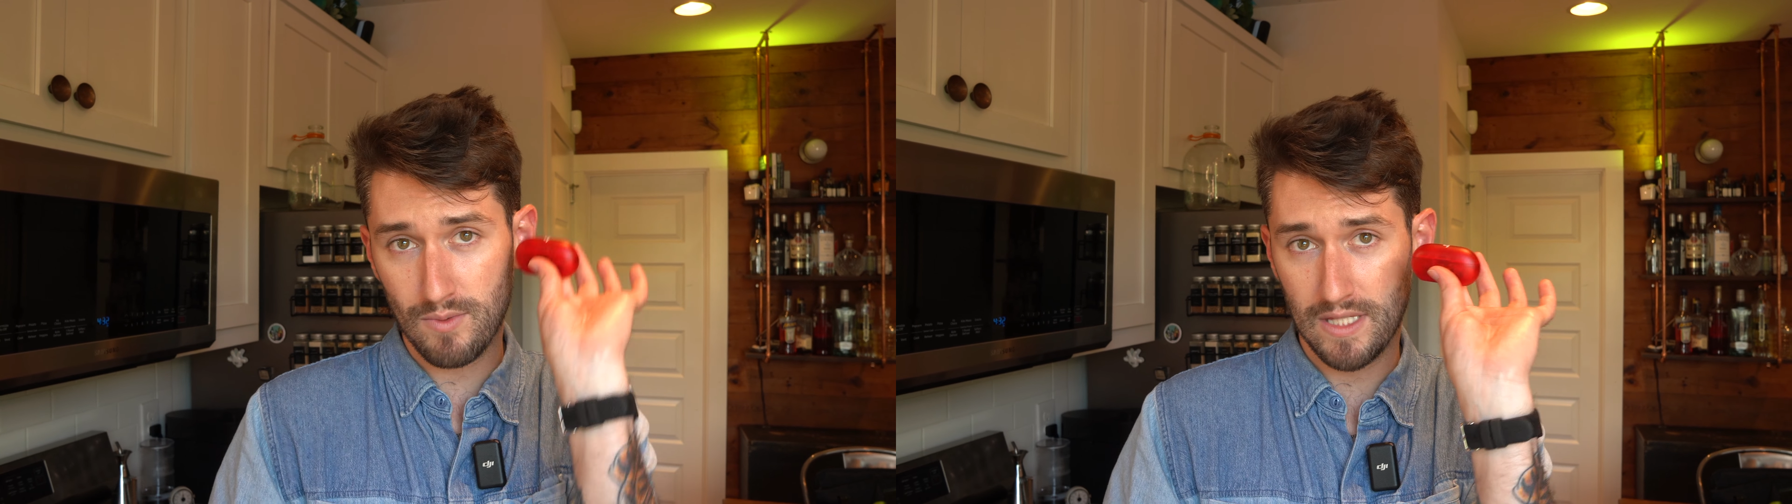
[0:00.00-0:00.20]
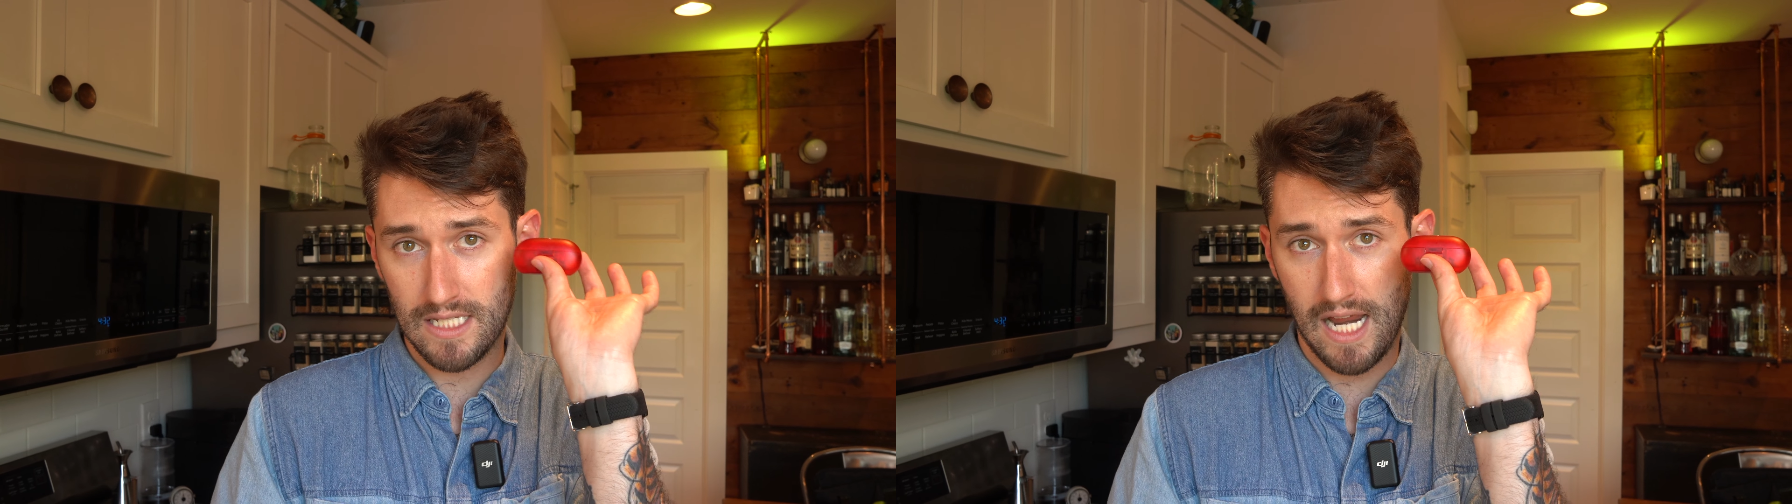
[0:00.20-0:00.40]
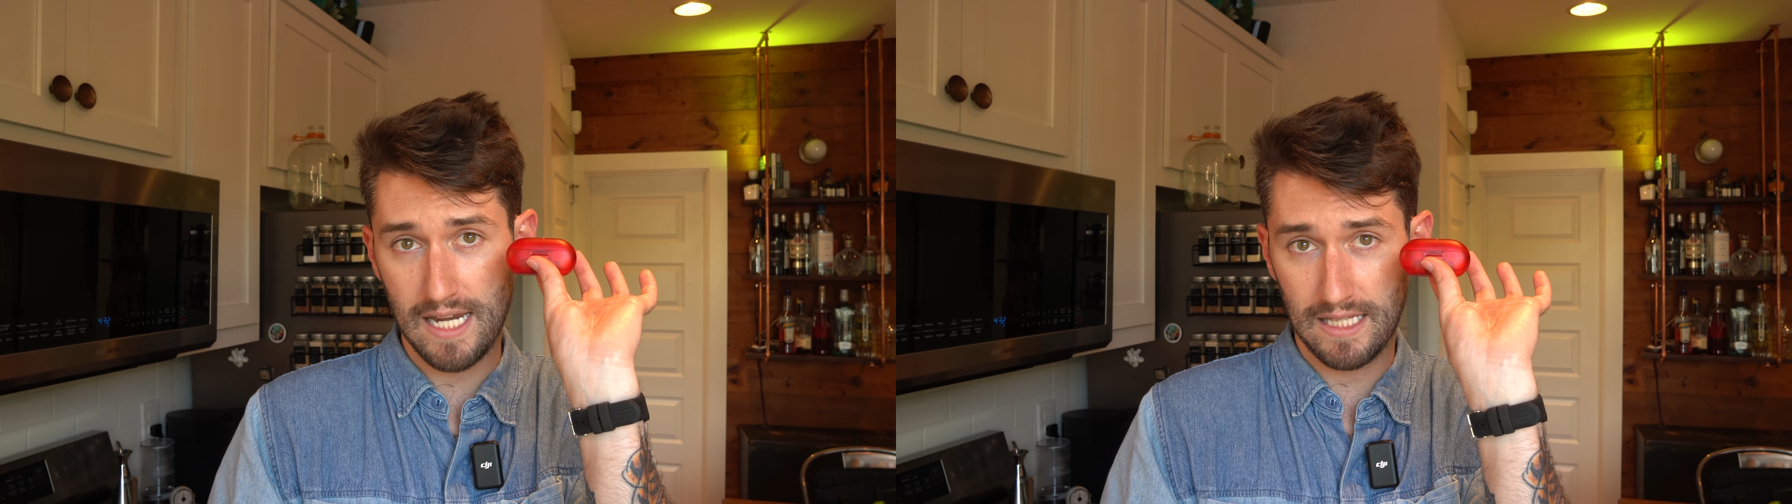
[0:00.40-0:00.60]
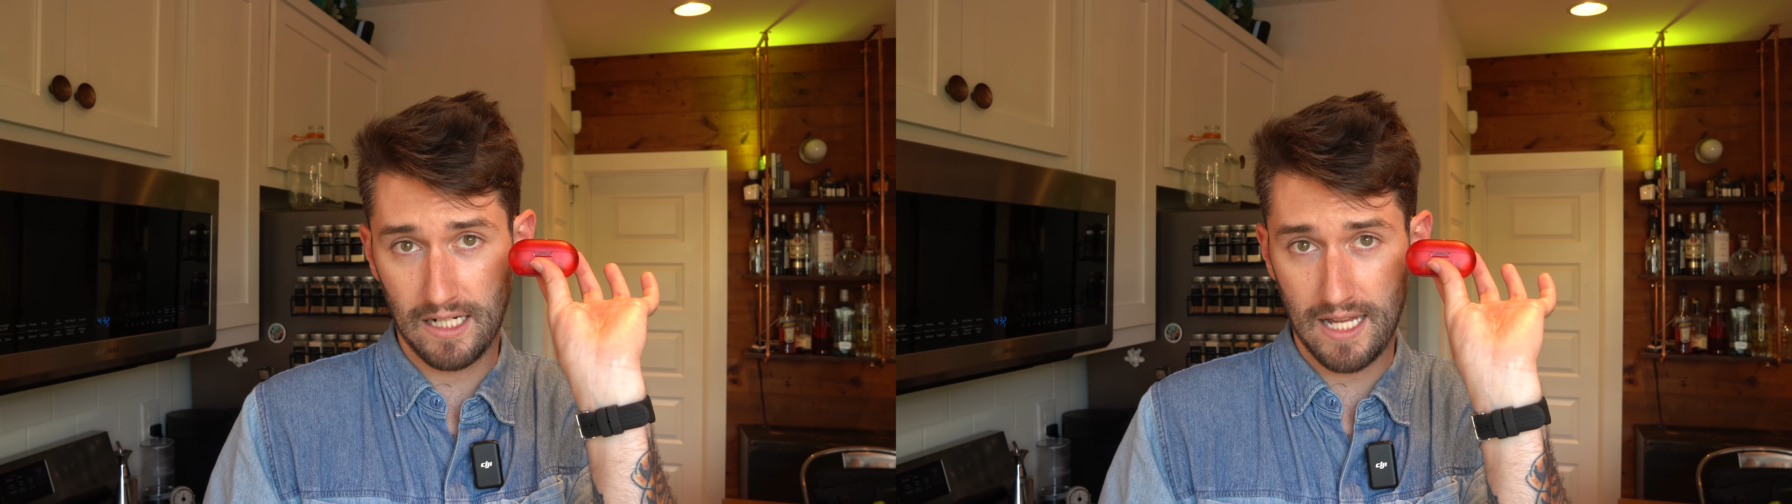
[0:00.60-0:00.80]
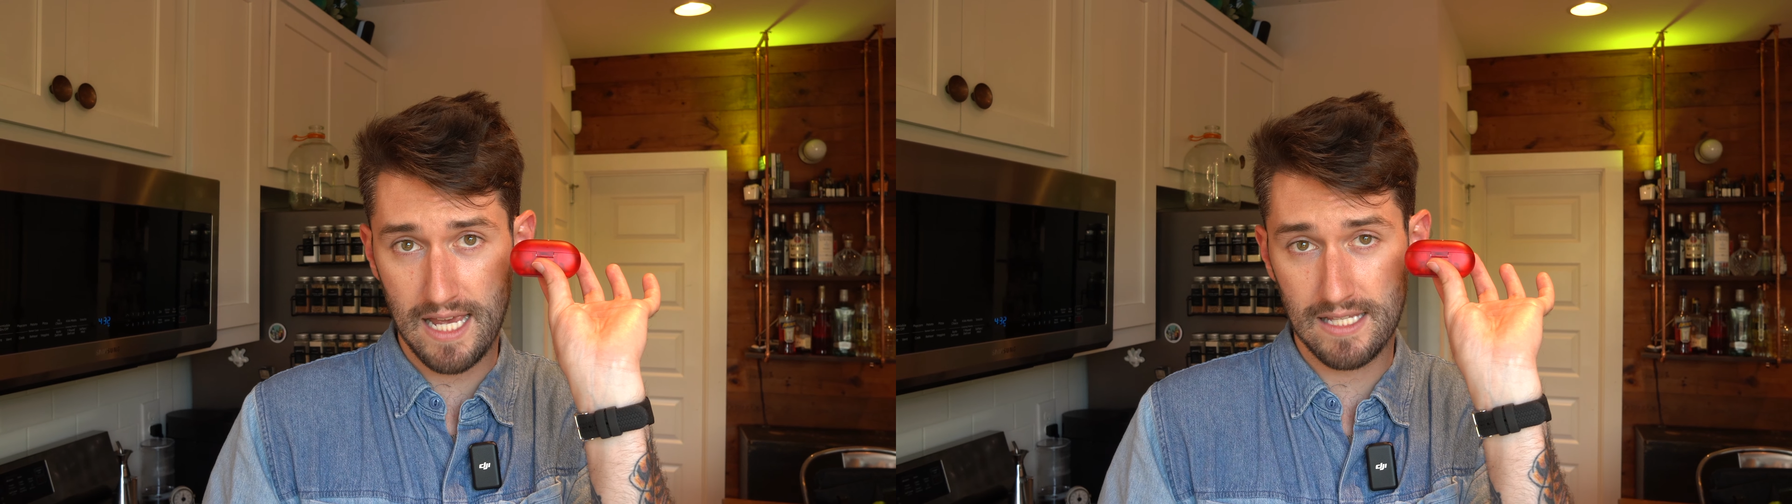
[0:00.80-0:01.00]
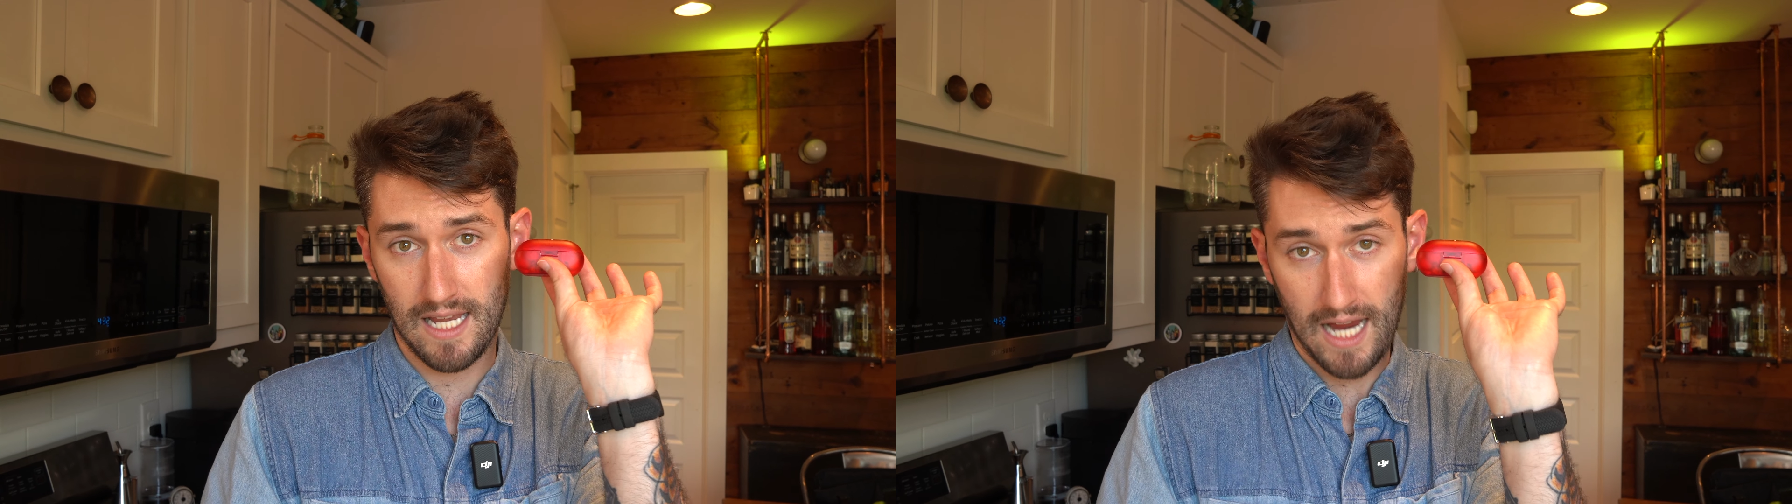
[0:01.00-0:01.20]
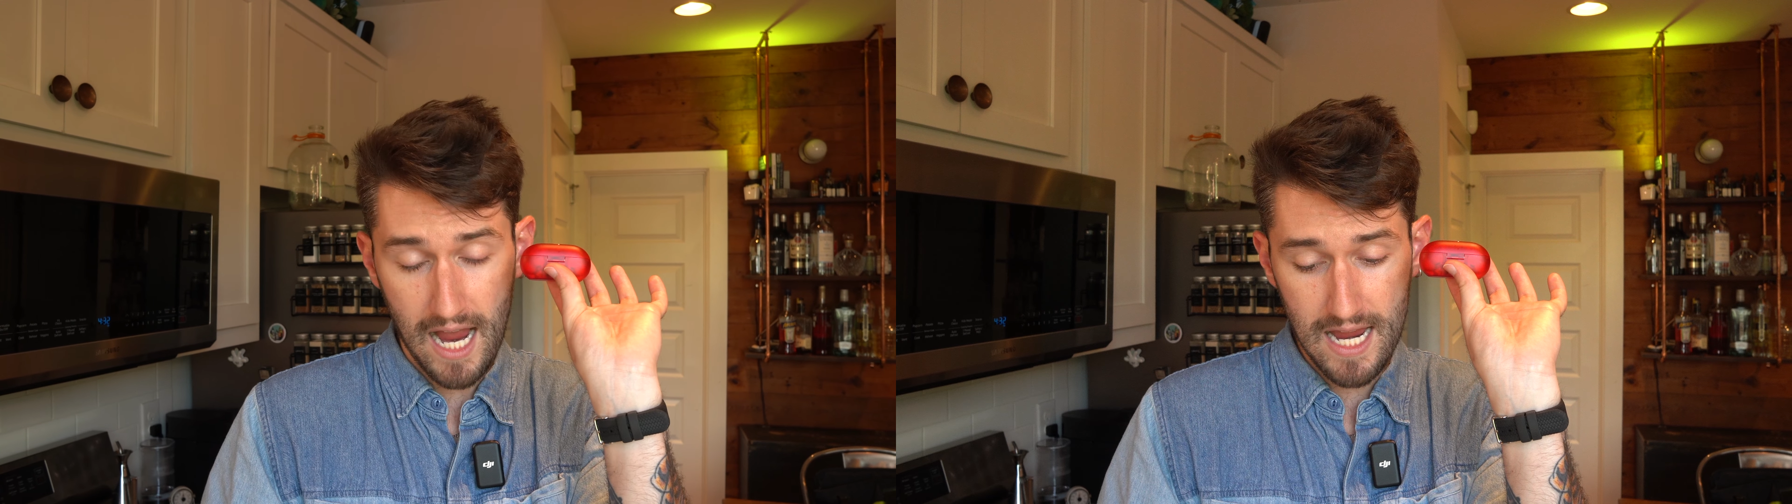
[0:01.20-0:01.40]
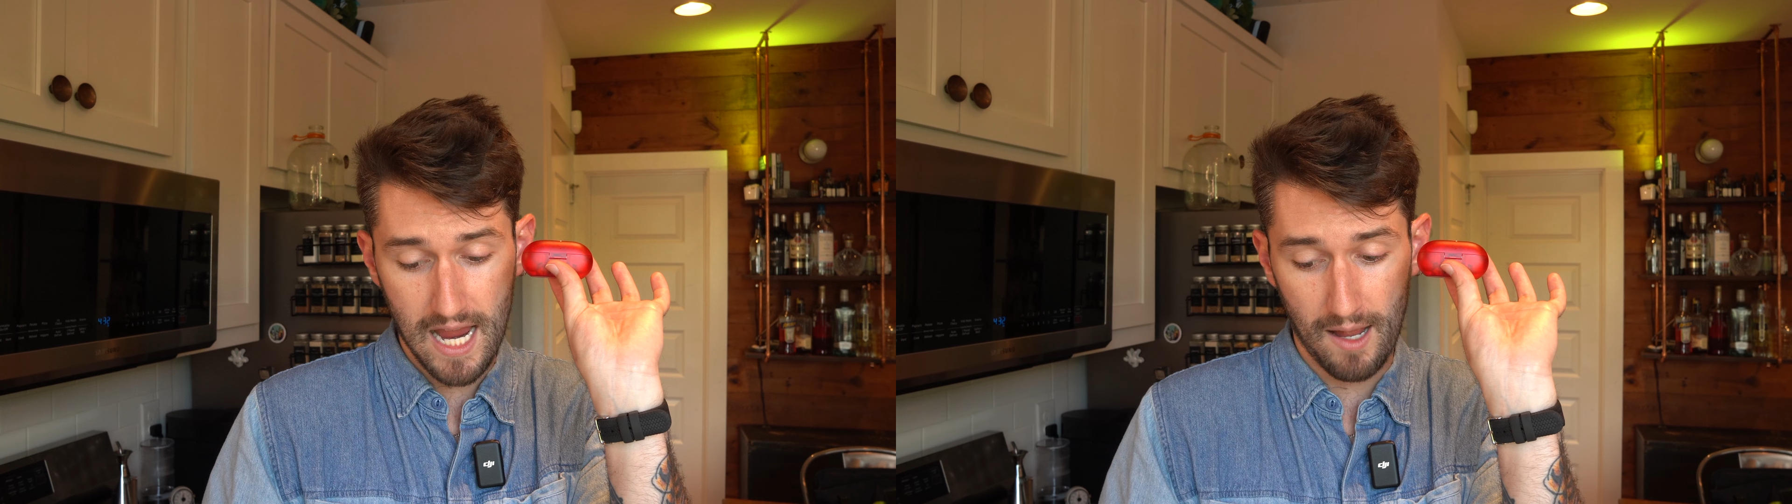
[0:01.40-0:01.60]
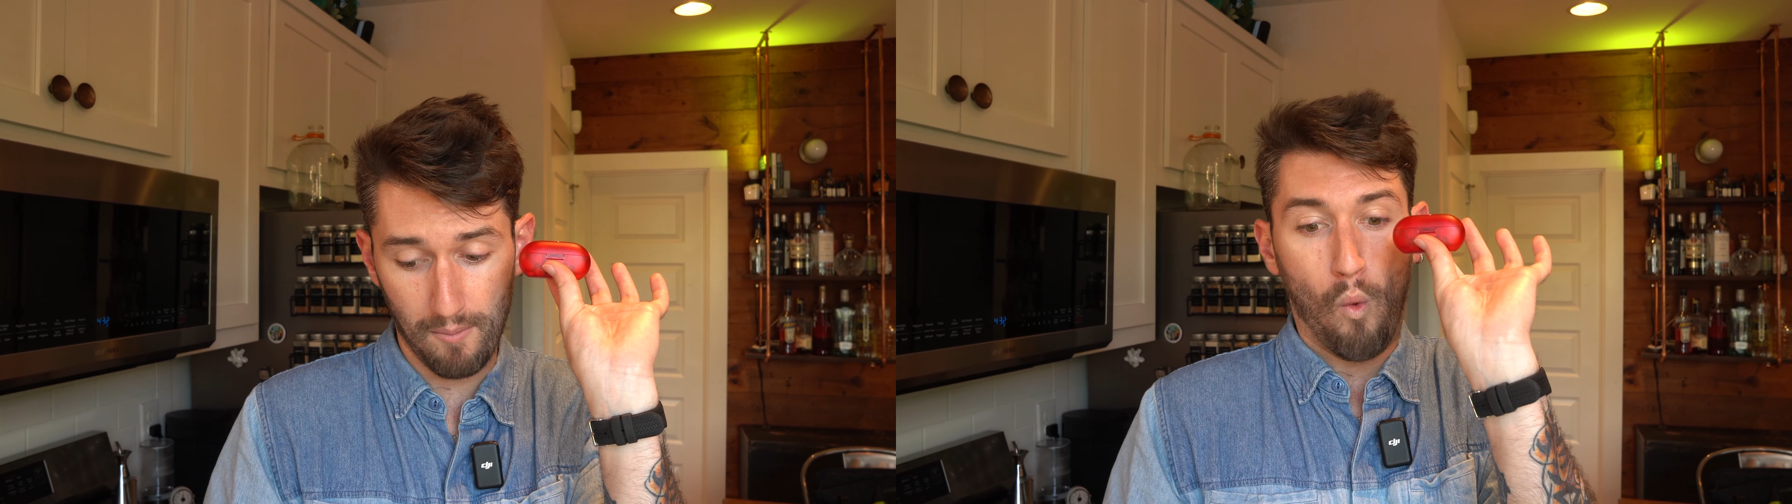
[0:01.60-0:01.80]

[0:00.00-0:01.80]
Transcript: with the tiny little case like I am,